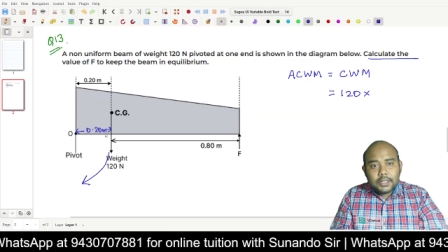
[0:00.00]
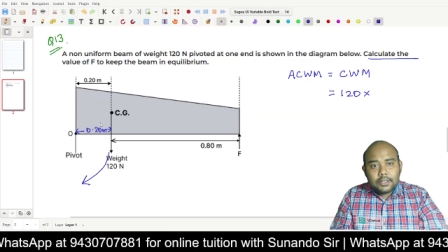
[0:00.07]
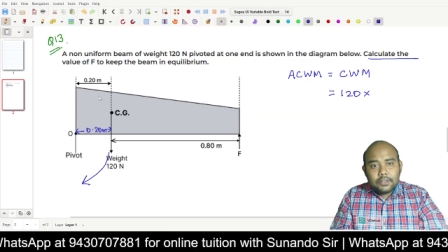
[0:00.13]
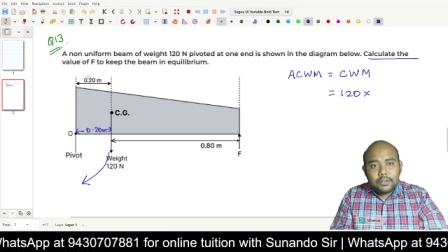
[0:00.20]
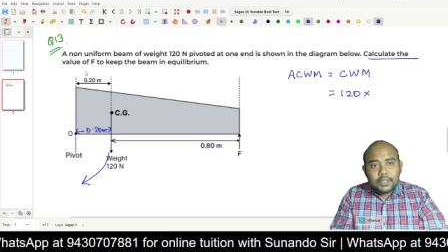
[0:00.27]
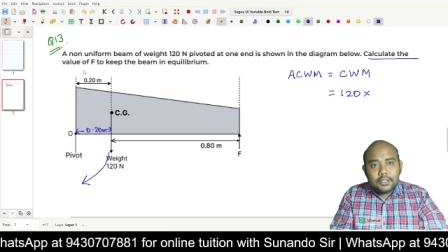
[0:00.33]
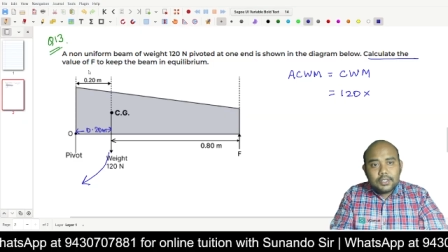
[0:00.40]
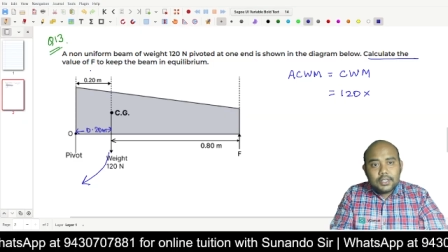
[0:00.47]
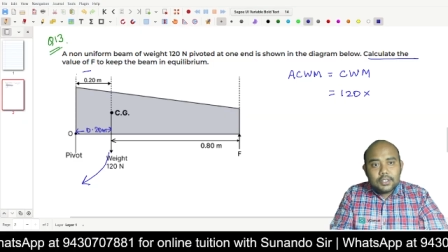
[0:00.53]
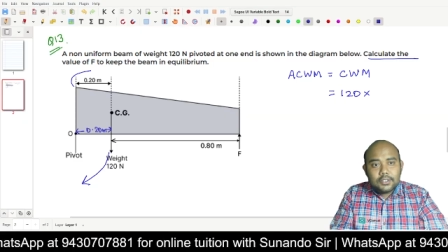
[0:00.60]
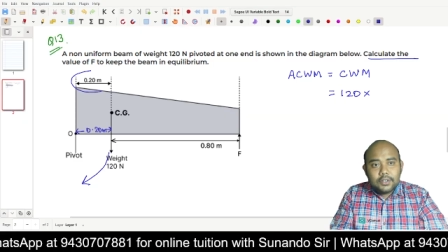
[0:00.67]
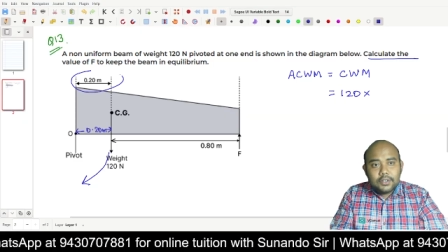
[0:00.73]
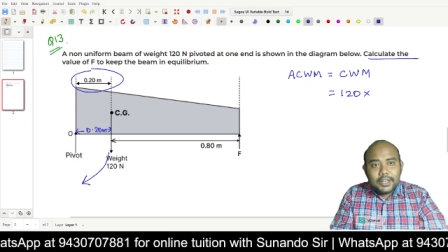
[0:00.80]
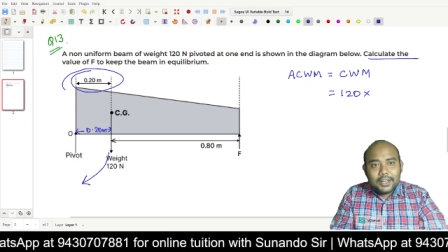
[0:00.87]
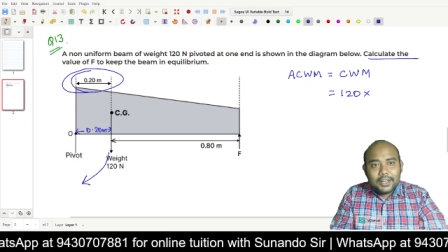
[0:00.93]
You can see it is
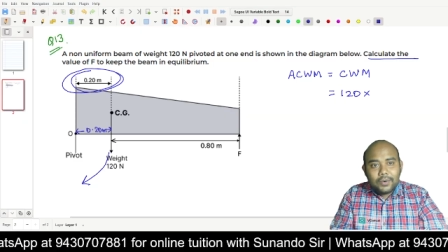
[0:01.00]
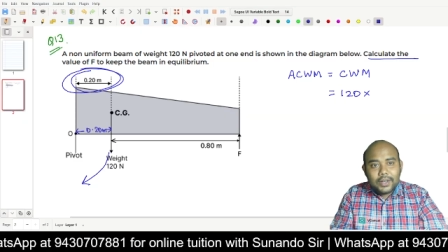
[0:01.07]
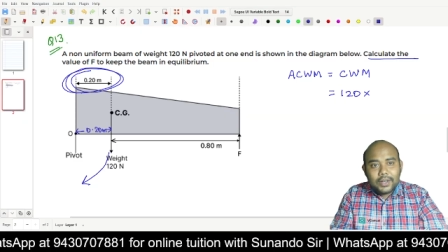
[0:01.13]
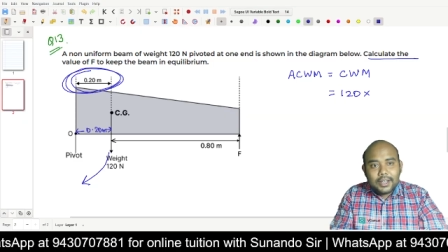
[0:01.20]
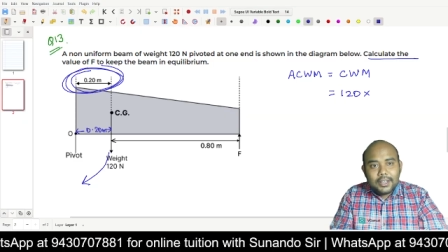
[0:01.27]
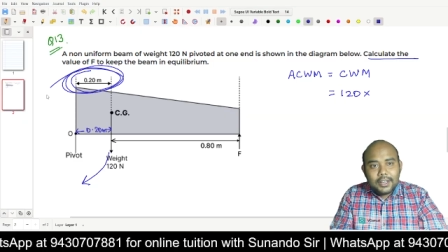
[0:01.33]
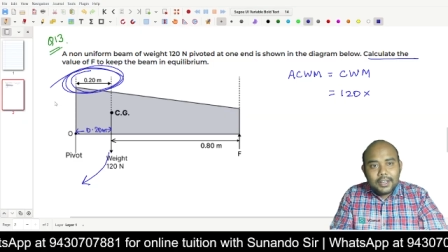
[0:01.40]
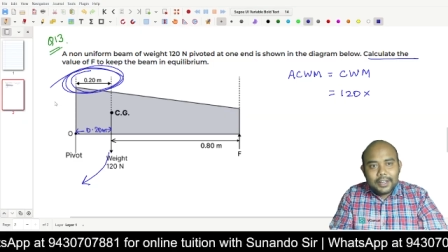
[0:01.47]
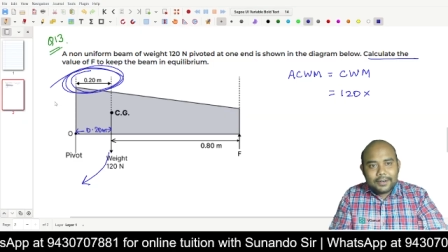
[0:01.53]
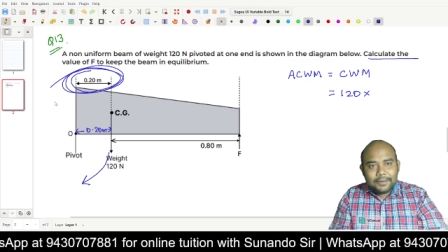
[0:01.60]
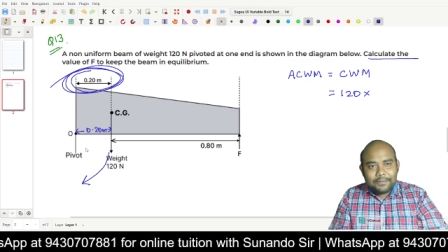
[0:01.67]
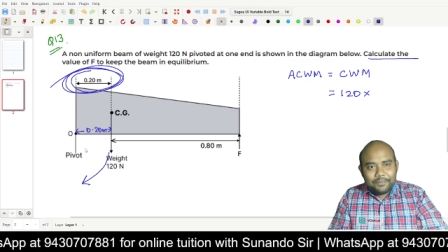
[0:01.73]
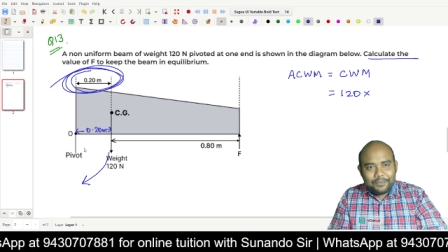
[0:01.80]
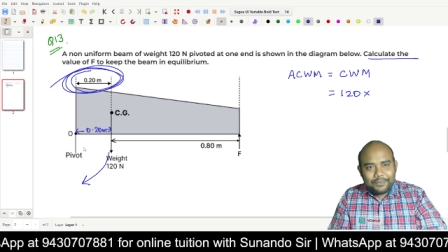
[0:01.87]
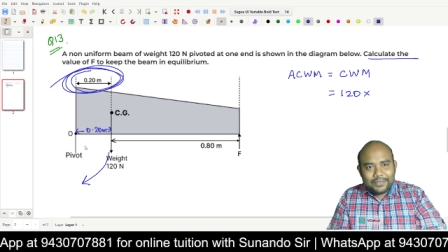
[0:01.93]
written over here
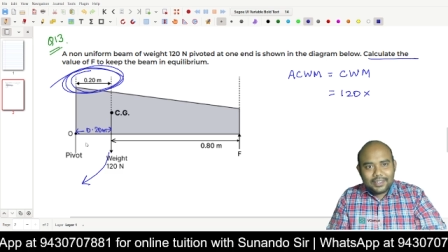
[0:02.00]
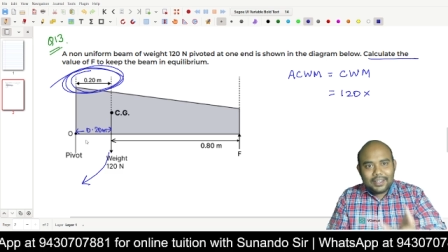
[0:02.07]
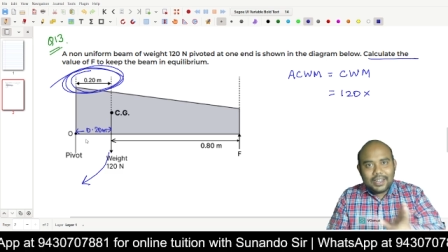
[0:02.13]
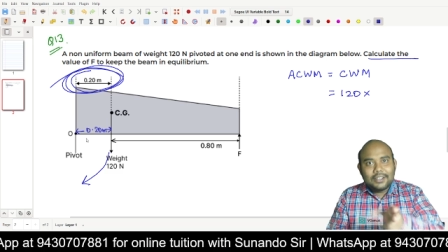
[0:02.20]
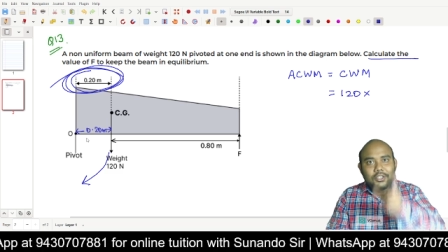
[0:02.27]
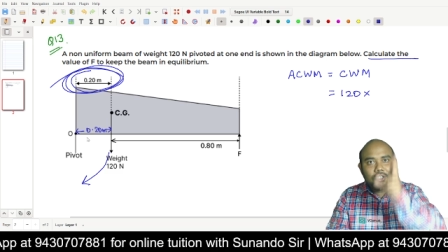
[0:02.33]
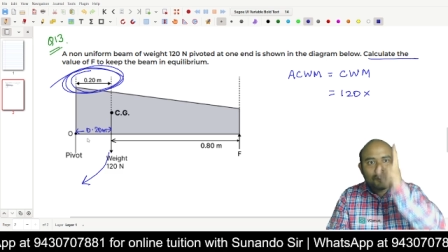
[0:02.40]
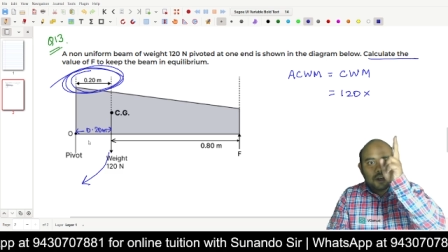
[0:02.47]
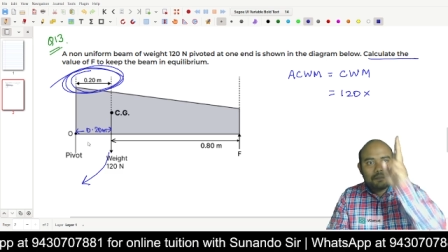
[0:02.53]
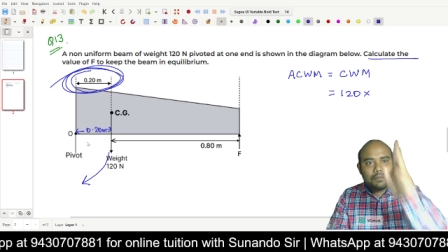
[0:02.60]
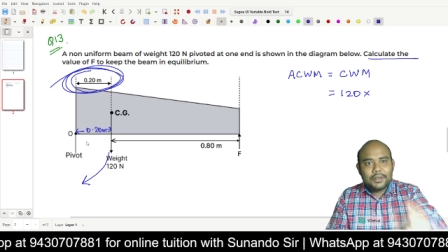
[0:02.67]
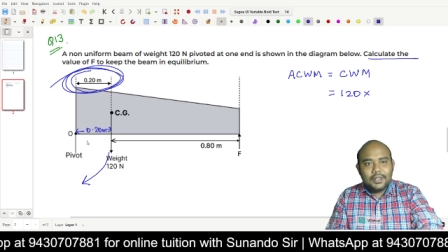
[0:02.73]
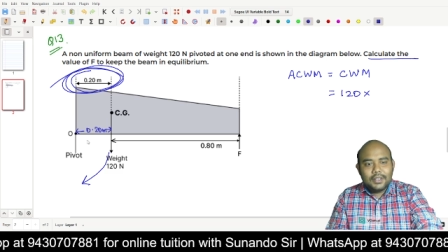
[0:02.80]
at the top.